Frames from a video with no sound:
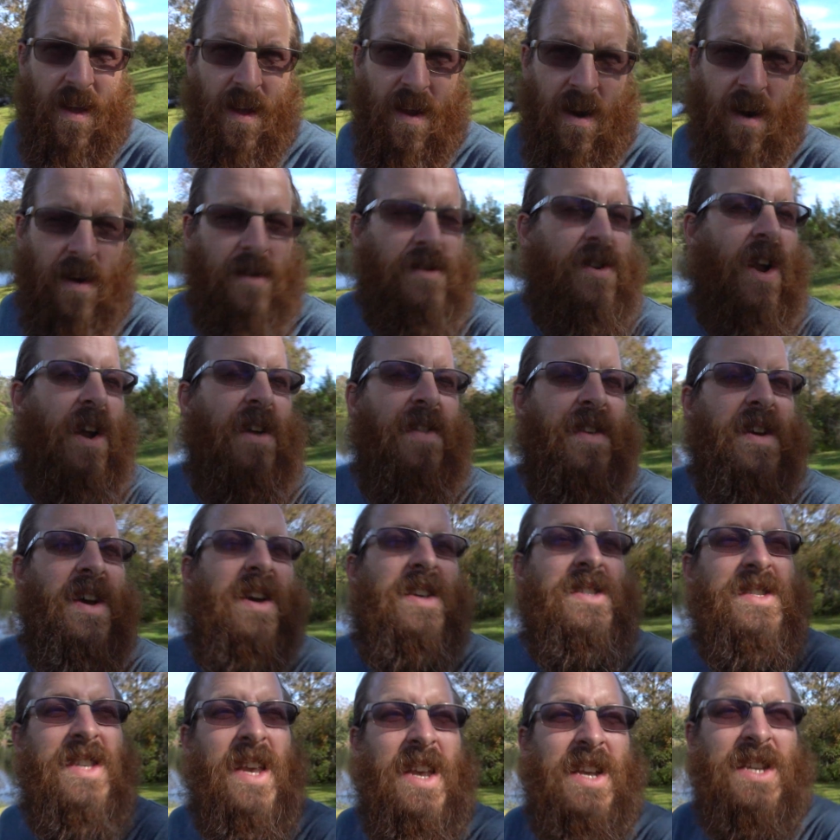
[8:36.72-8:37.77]

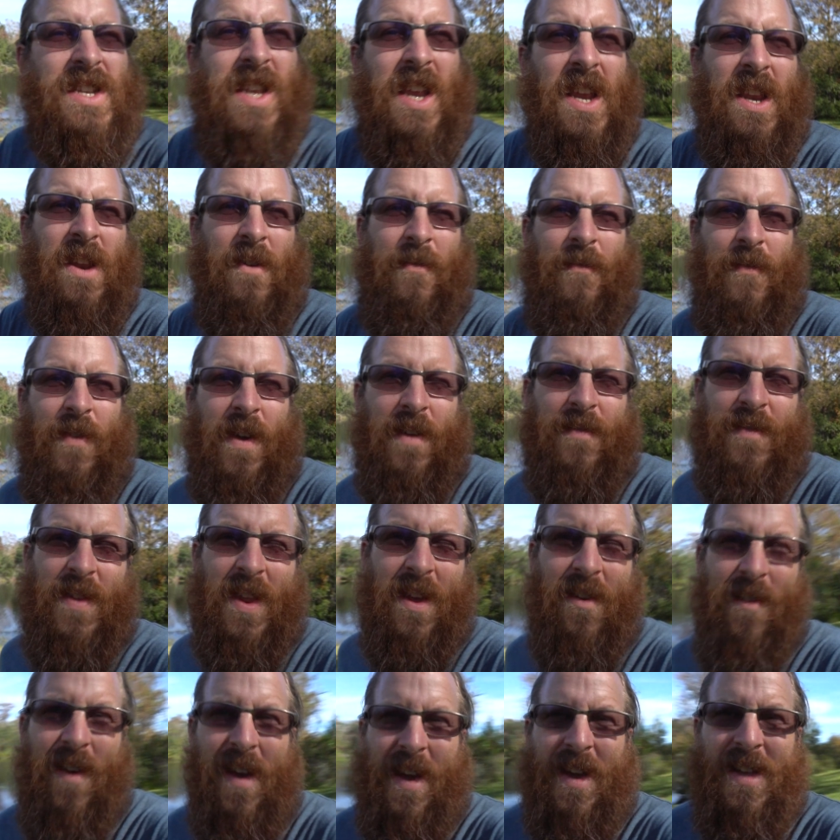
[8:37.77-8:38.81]
16 to
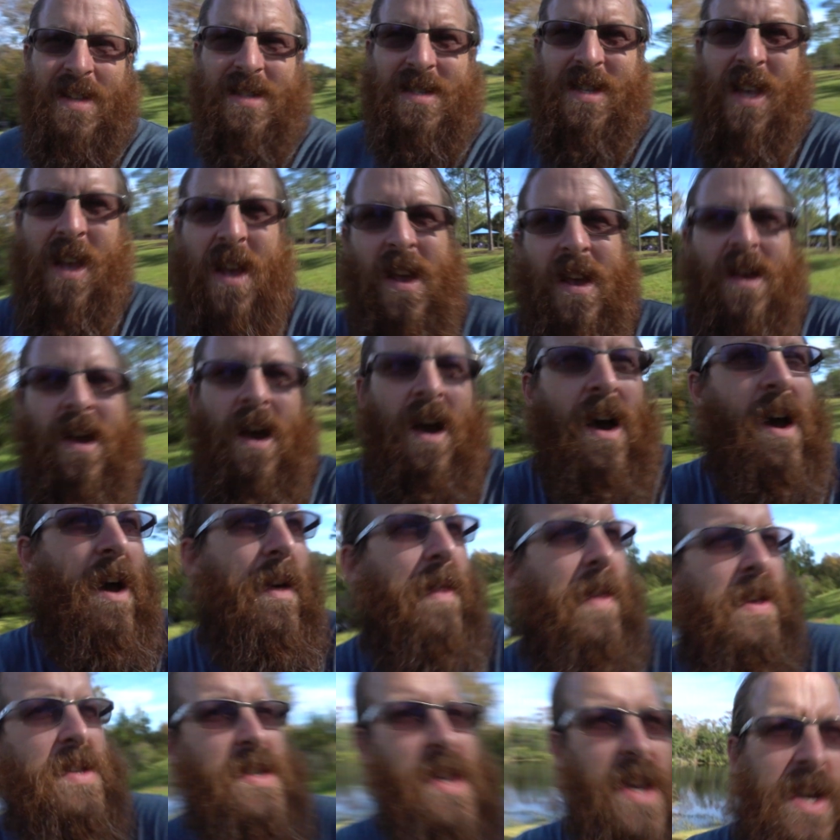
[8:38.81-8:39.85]
50 lens.
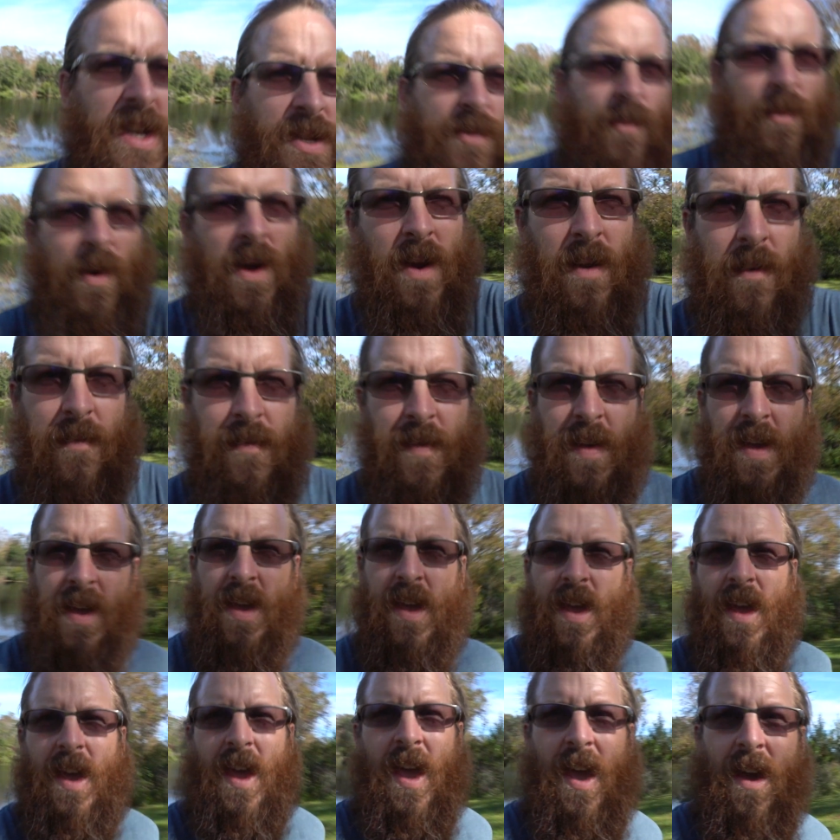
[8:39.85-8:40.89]
This is one of
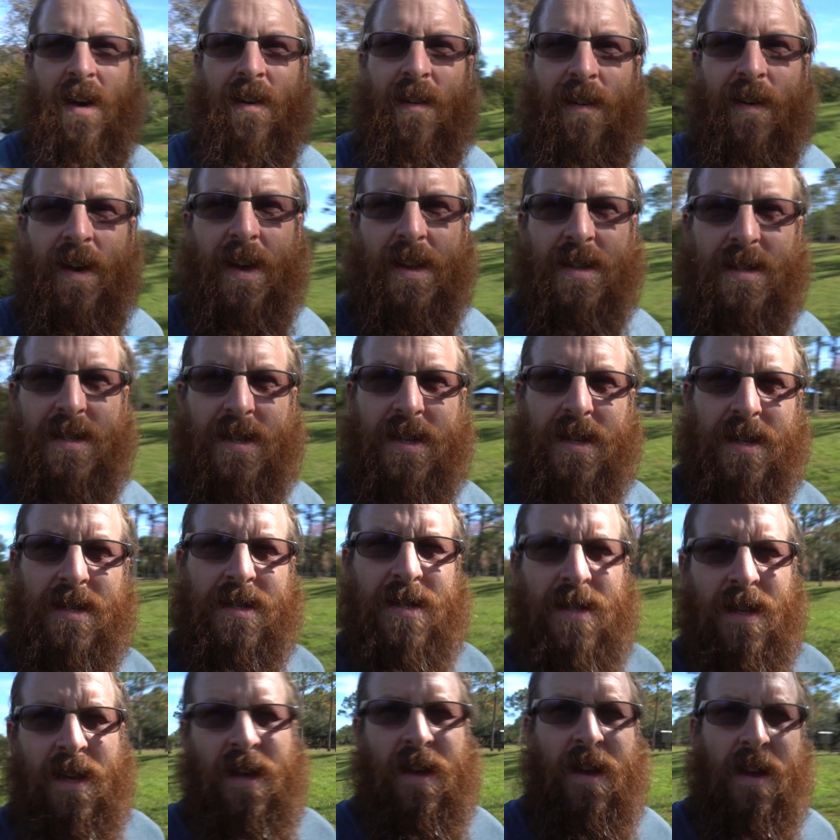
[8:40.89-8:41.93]
the kit
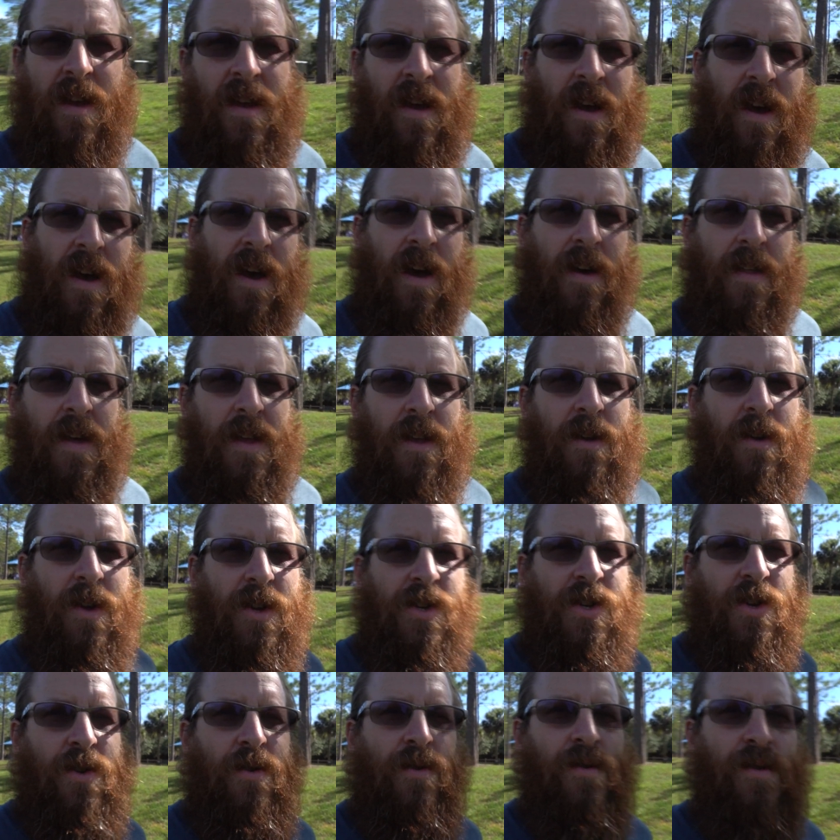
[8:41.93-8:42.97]
lenses that you
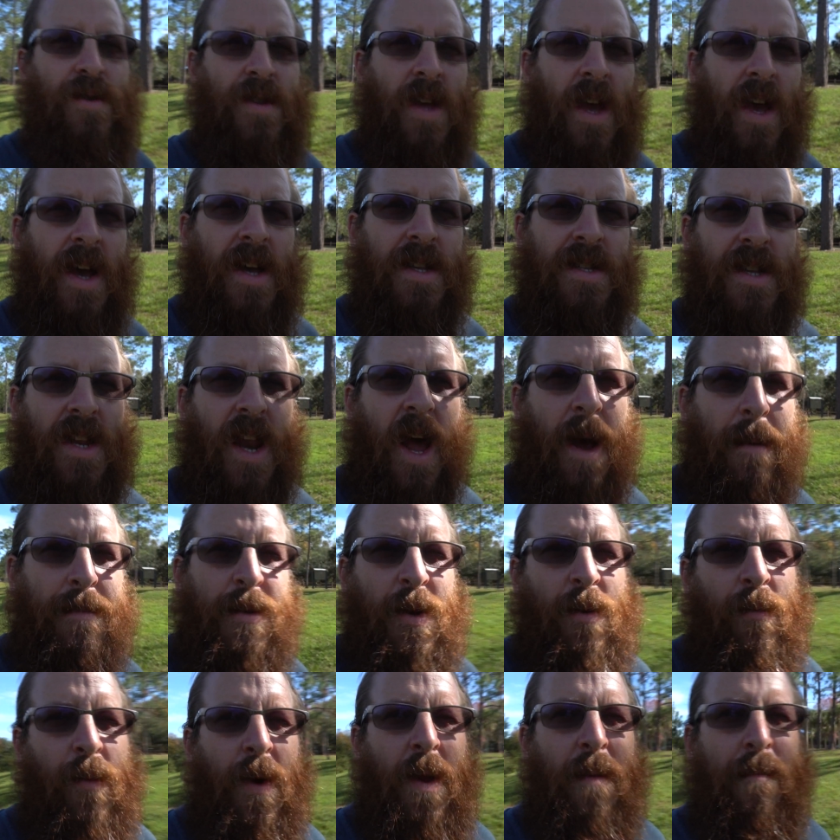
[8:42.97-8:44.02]
can choose as an
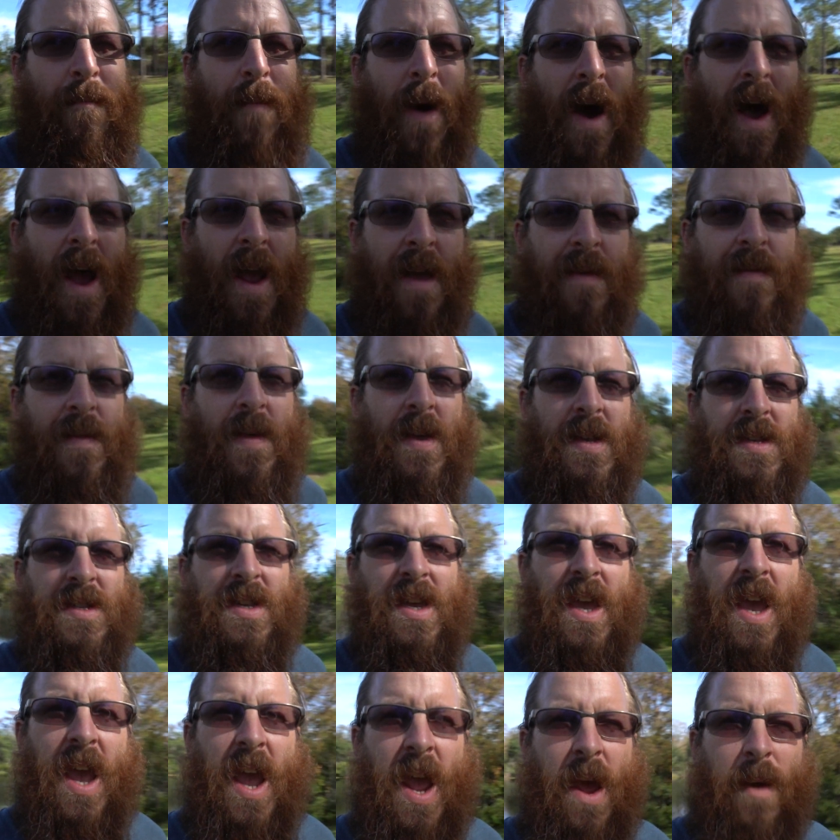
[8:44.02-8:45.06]
option when buying this
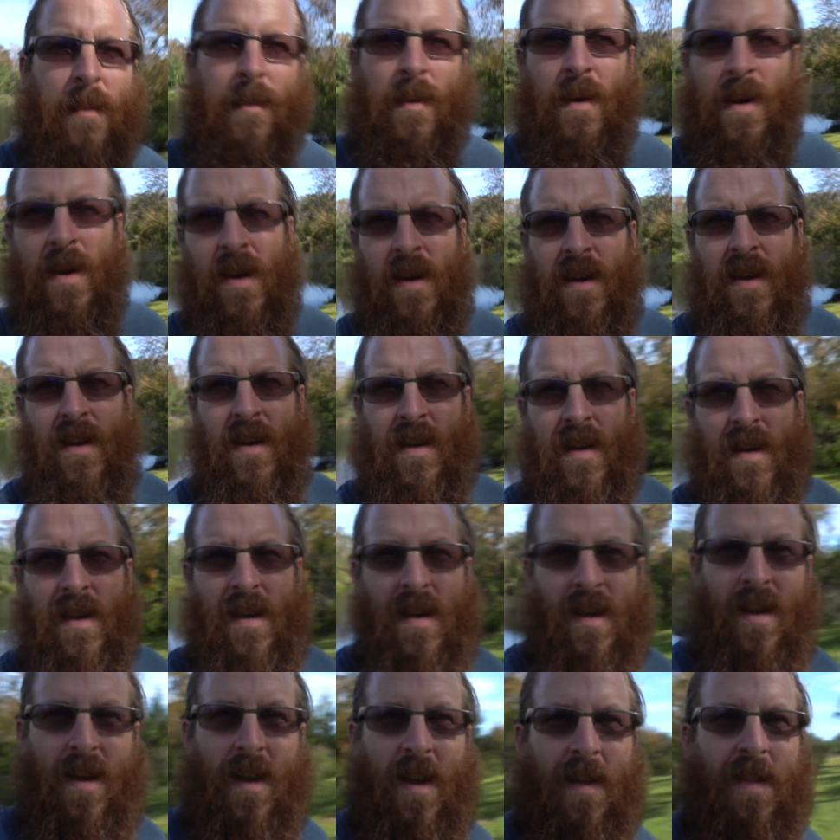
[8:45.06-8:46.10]
camera.
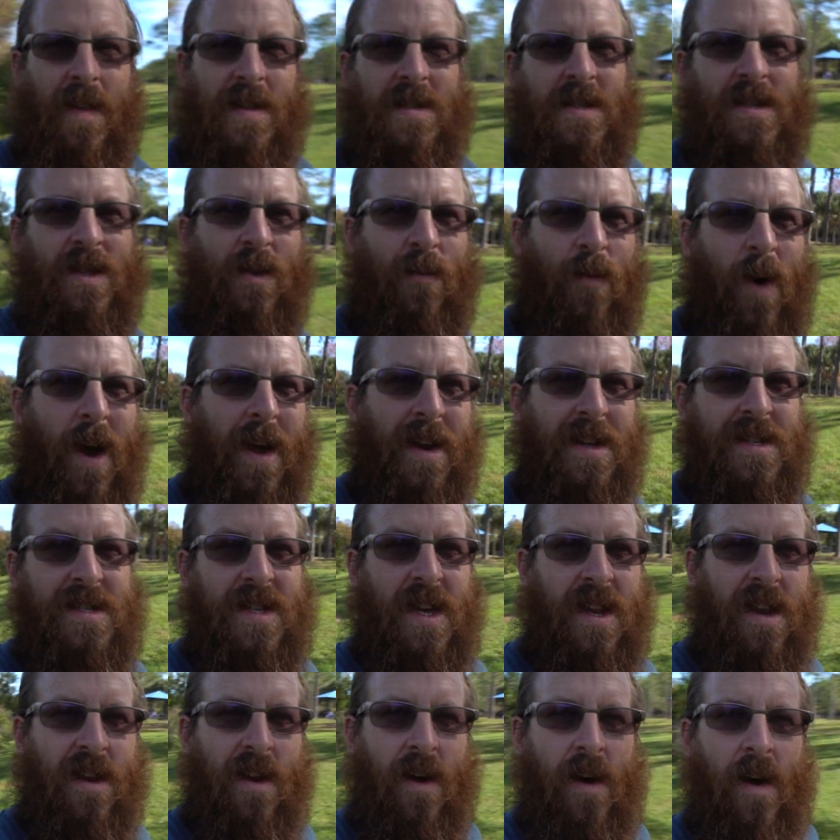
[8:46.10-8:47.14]
And this is the widest
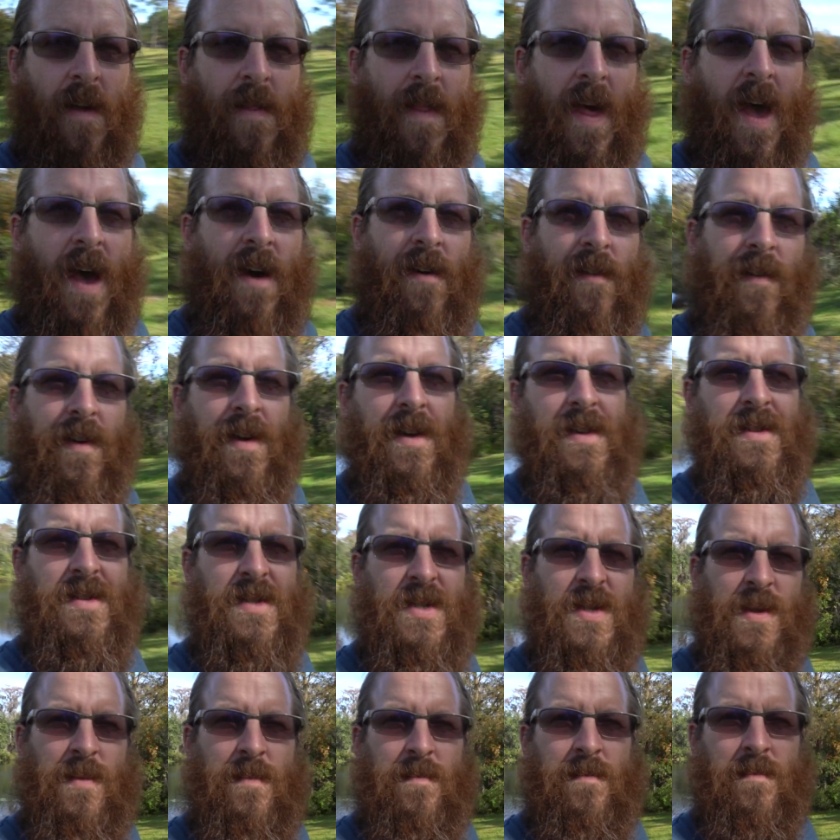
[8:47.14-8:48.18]
setting on that
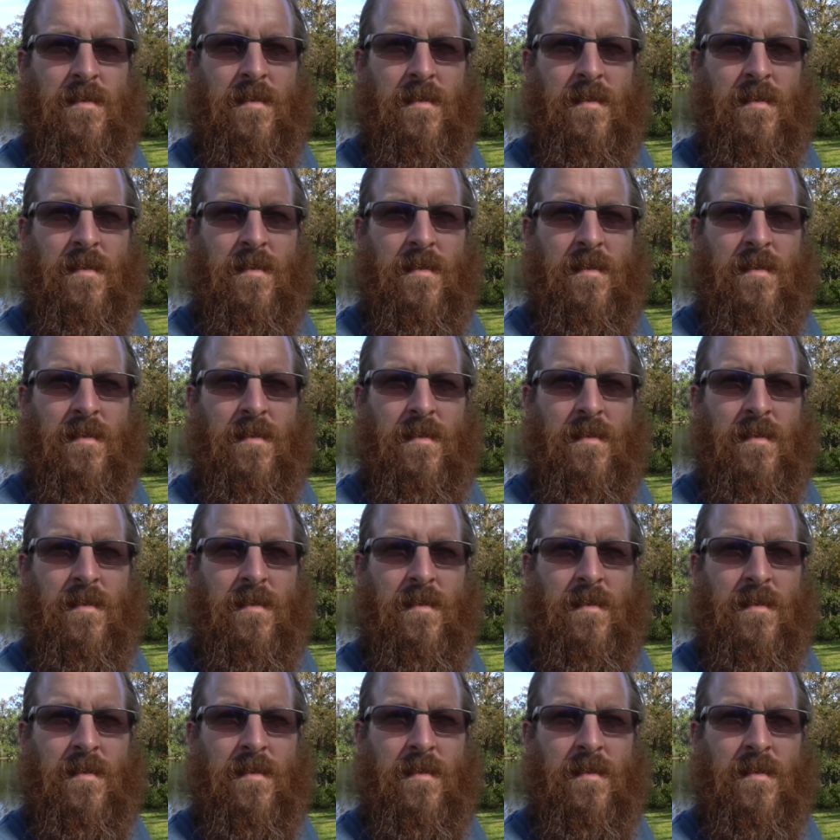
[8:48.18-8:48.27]
lens.